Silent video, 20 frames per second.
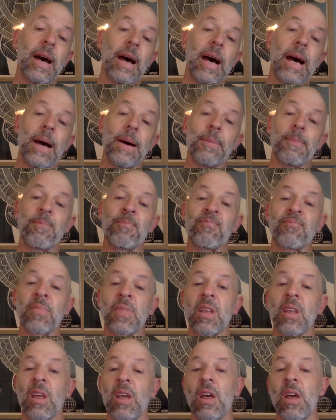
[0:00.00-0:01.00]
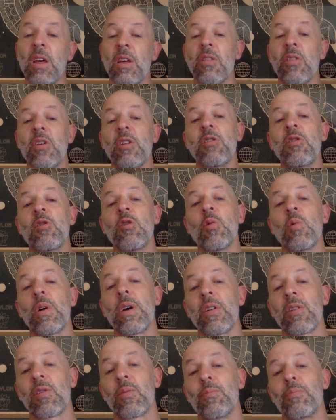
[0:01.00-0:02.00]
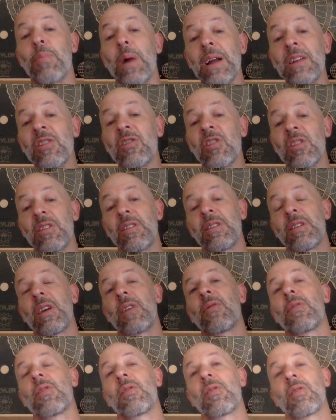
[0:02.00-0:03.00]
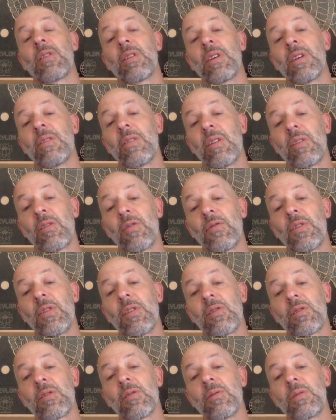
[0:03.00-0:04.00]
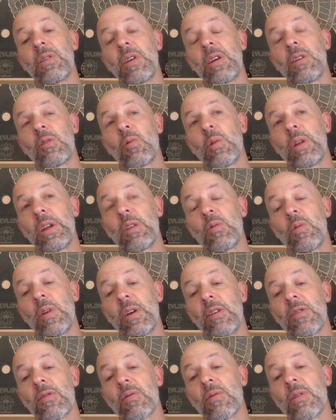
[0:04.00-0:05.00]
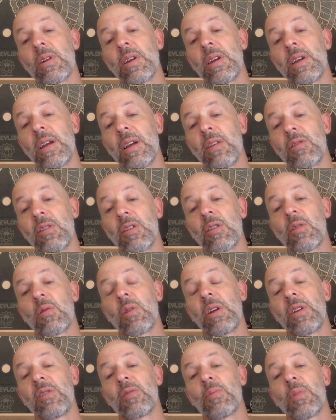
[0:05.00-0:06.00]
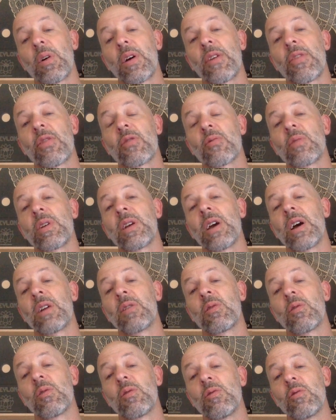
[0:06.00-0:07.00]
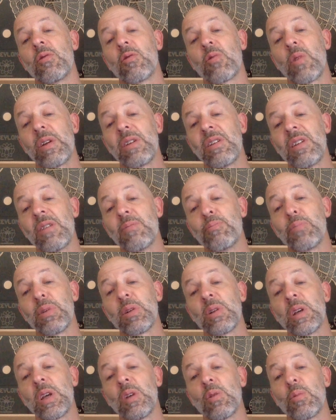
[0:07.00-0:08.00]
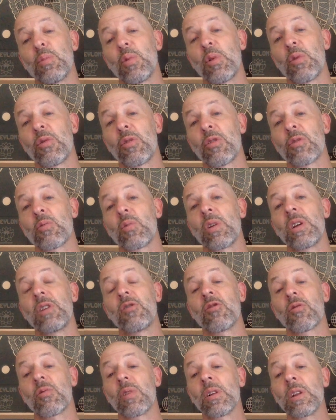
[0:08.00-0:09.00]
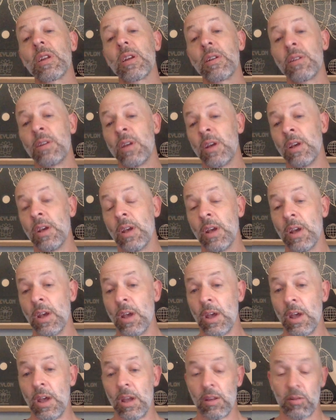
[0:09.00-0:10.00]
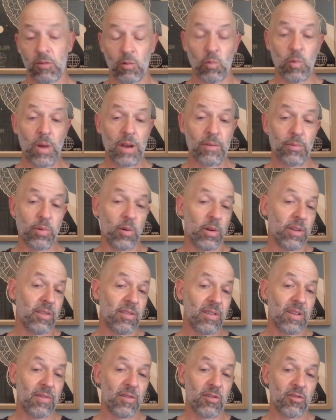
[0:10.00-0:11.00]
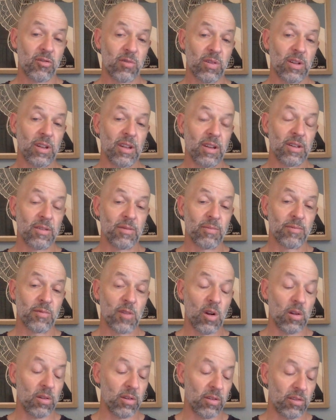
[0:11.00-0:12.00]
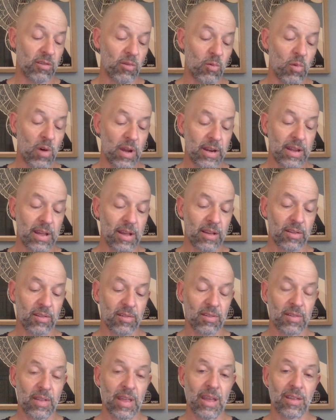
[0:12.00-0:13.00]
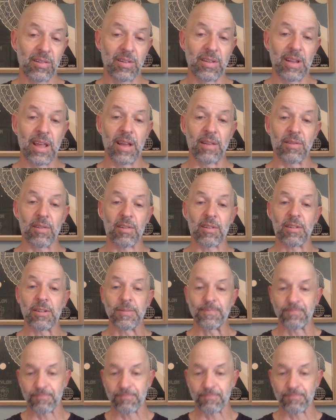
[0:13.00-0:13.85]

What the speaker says: The US budget deficit in this fiscal year 2023 has increased by $320 billion, or 0.3 trillion, to $1.7 trillion, the White House has announced.